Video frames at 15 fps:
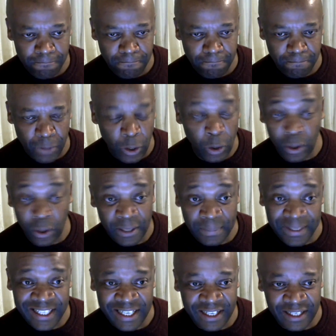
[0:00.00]
all the
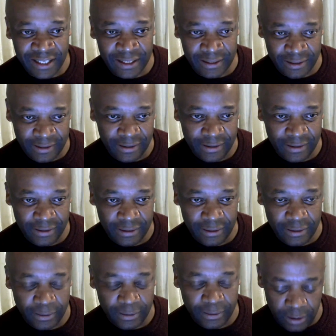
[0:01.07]
materials.
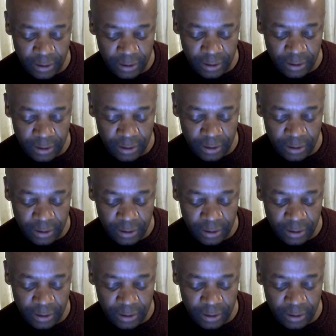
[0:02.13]
Okay?